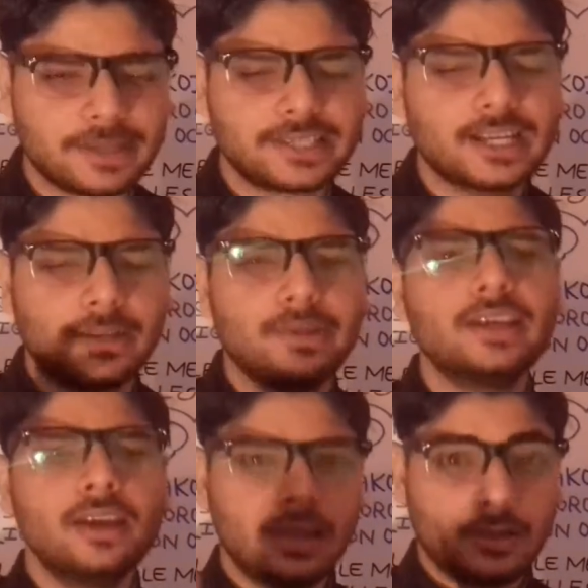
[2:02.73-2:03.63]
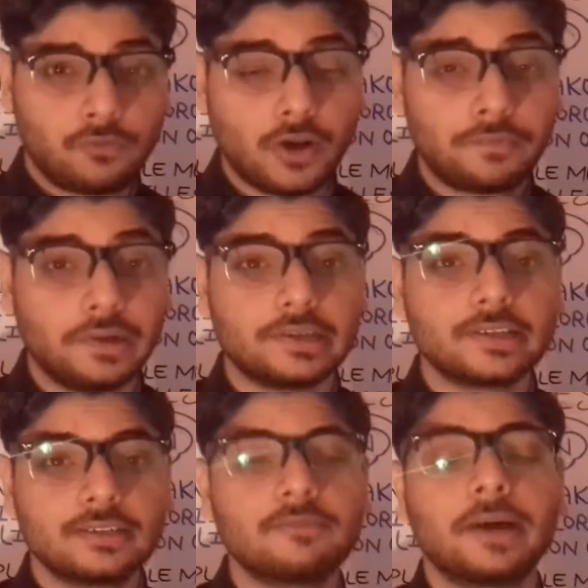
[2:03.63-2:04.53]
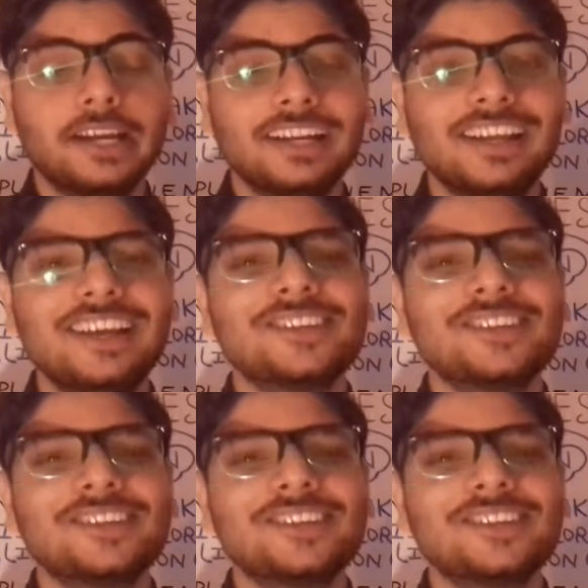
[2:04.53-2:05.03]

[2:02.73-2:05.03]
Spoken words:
basically being fulfilled. Fine.